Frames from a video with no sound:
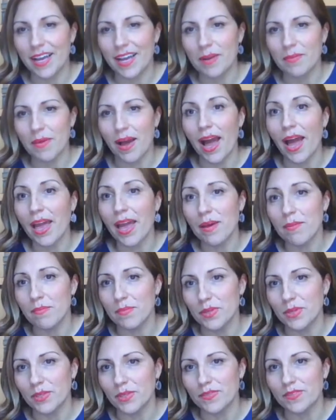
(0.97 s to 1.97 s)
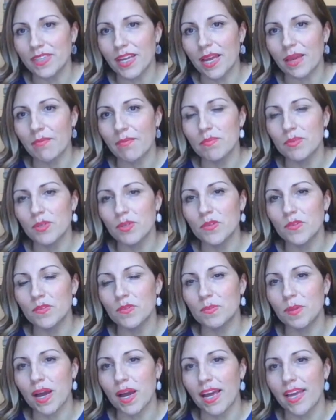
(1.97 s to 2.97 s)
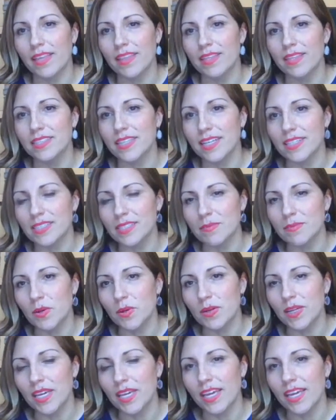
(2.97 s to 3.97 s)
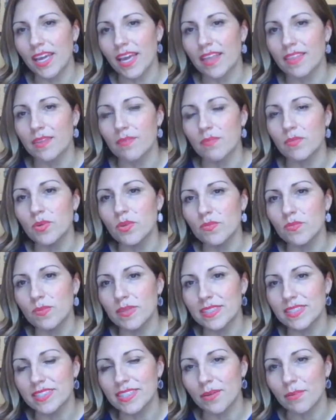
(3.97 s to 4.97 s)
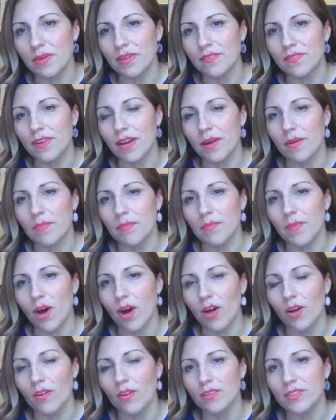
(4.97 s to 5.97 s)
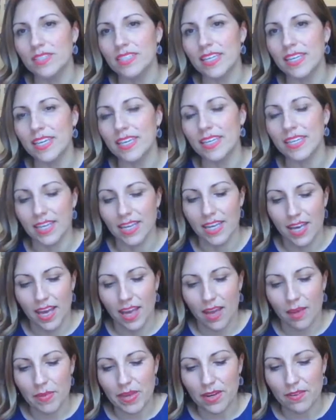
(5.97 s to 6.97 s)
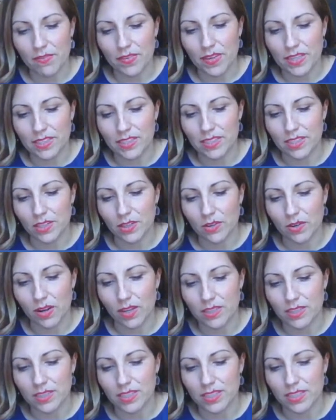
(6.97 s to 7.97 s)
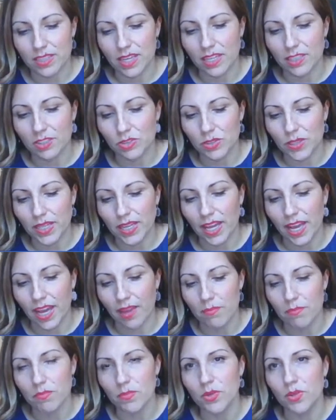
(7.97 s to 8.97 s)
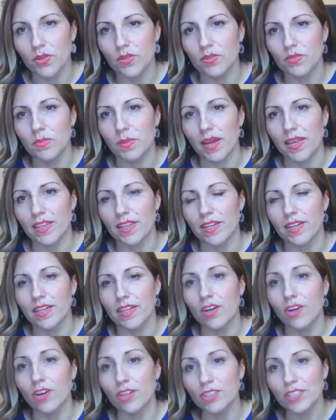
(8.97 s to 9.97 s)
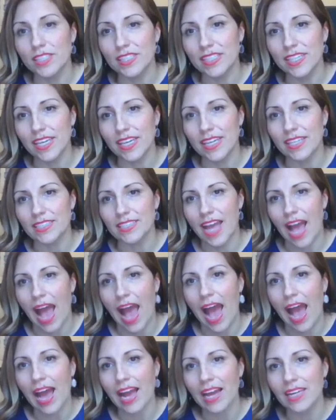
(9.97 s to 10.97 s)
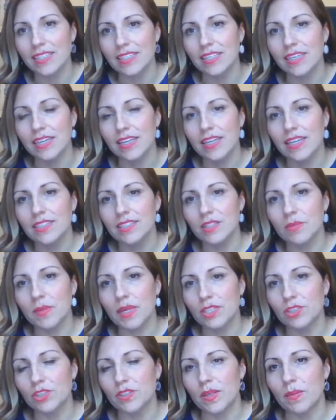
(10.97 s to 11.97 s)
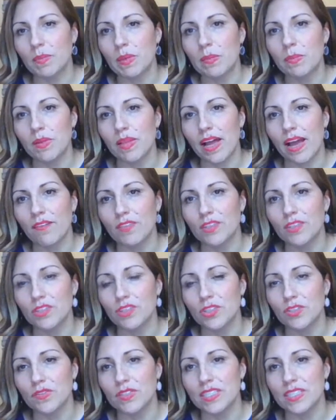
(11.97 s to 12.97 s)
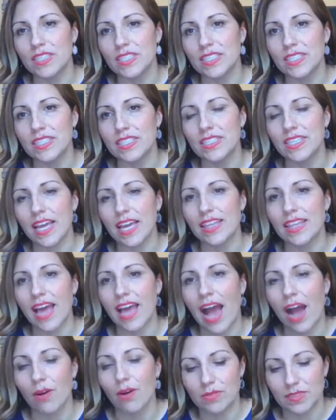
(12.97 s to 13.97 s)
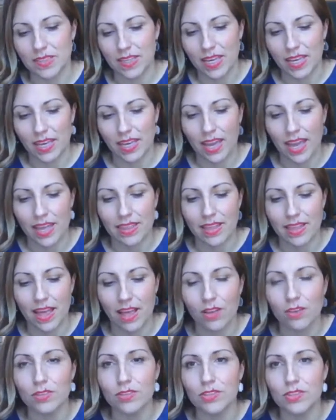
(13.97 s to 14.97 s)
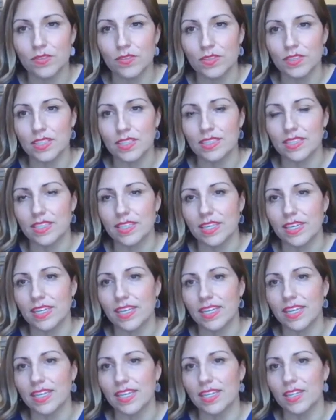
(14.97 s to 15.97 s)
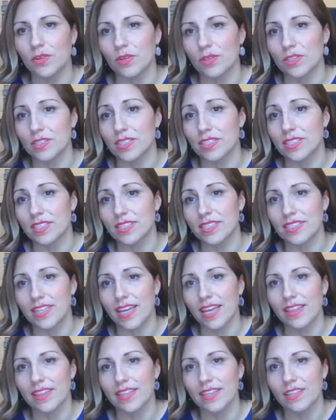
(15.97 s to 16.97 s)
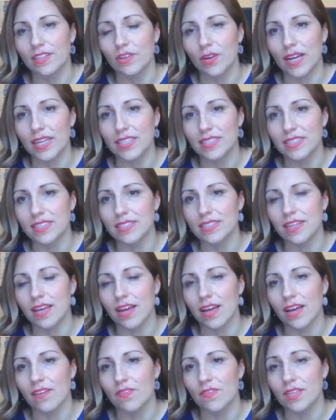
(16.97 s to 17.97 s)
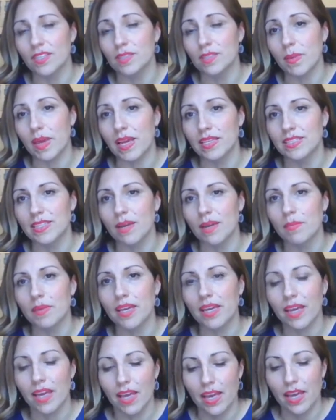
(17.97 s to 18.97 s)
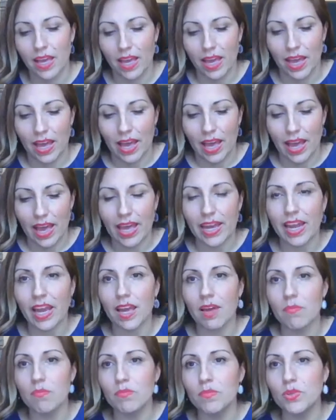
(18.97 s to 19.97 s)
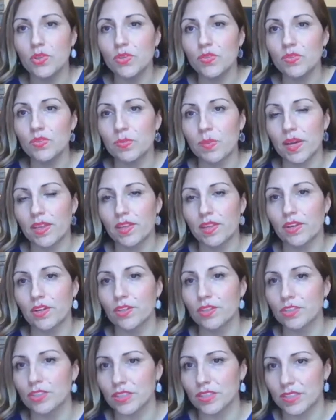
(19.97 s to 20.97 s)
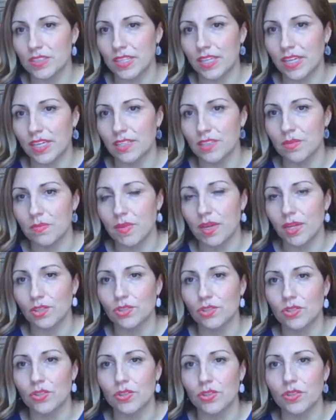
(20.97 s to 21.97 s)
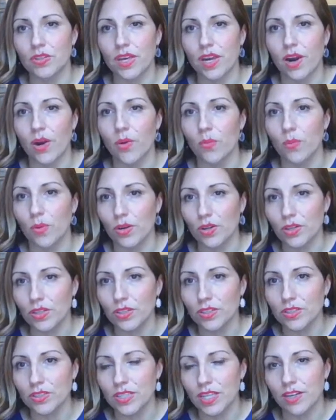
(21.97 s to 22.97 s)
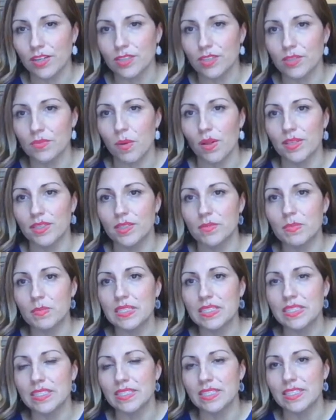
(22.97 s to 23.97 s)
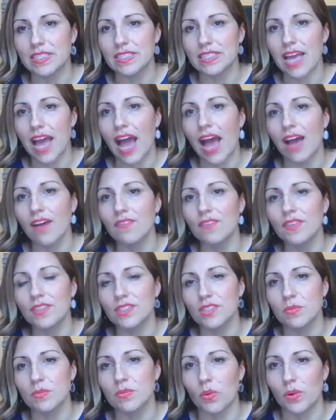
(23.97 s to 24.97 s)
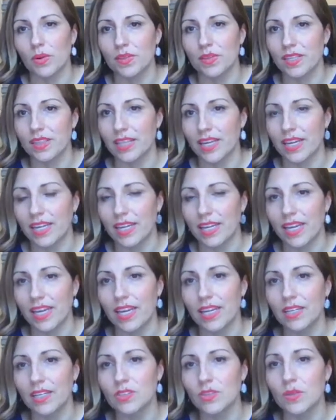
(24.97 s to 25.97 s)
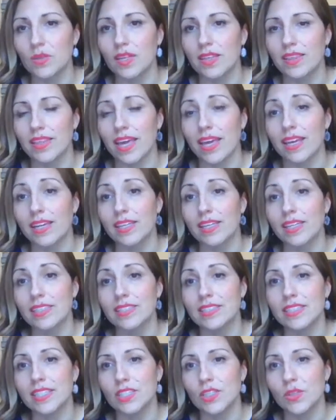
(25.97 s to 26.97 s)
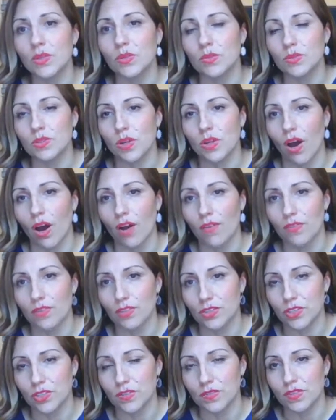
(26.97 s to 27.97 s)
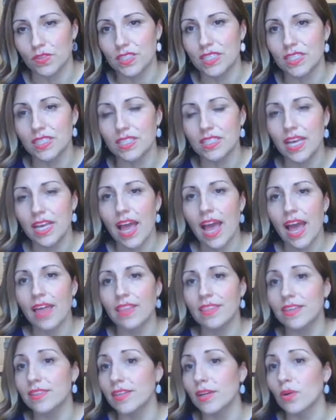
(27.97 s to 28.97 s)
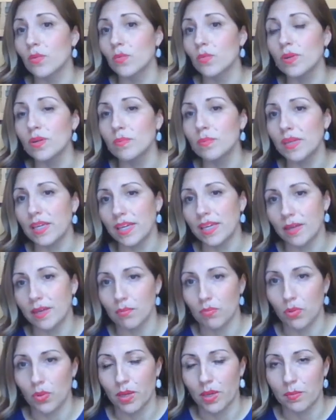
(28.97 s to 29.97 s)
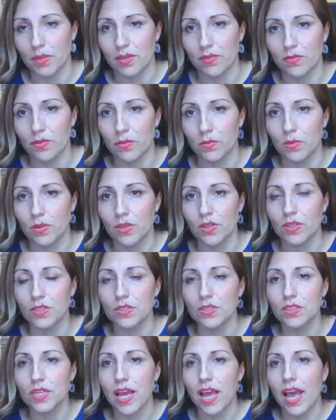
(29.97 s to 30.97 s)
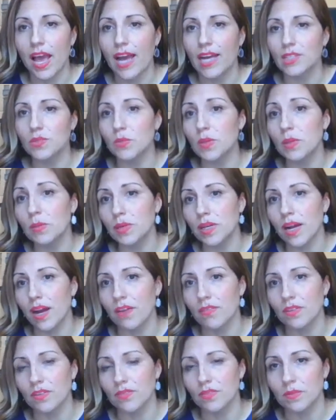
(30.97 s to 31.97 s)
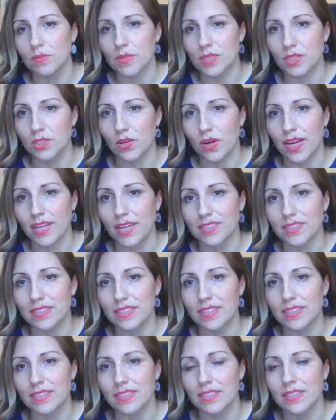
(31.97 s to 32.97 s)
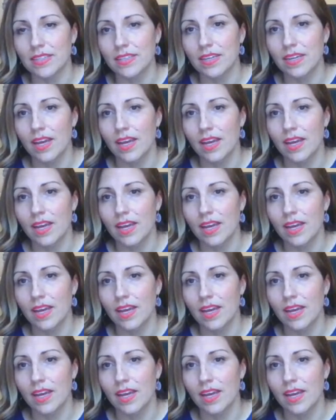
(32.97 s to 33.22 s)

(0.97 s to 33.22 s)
I am moved. I'm moved by the testimony and the movements that we've all seen manifest across this country. I am moved by the urgent need to act to make sure that people have the services and the housing and the health services that they need in order to sustain the crisis of this pandemic. And I am moved by the urgency to make sure that our workers and our smallest businesses have the support that they need so that they can continue to offer services and that there will be employment for workers as we recover from this crisis.